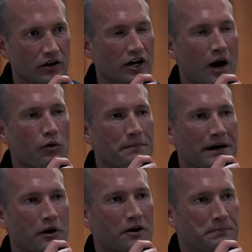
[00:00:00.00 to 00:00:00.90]
Look, I want to
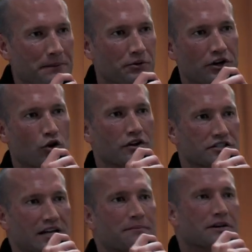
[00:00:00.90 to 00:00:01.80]
be around people that are on the
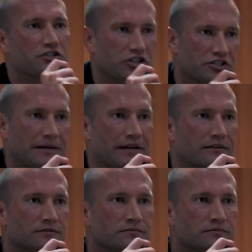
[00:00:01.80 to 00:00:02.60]
same mission as me.